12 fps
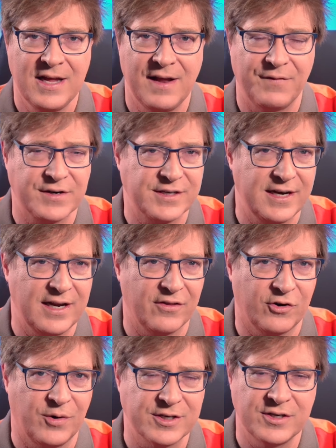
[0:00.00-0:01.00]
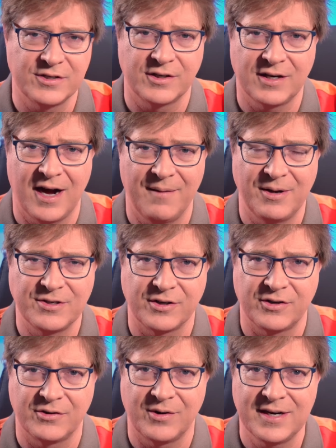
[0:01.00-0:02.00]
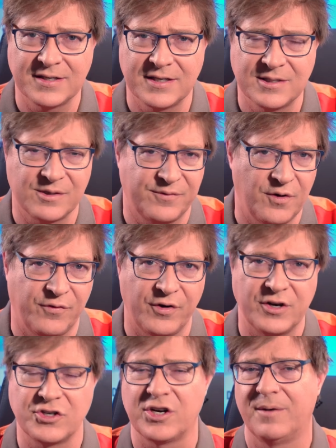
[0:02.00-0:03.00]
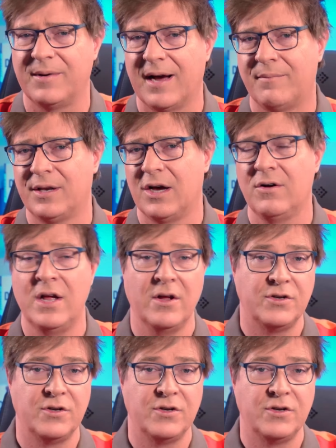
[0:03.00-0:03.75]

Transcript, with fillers: If there's any other questions or comments or criticisms, feel free to share them down below.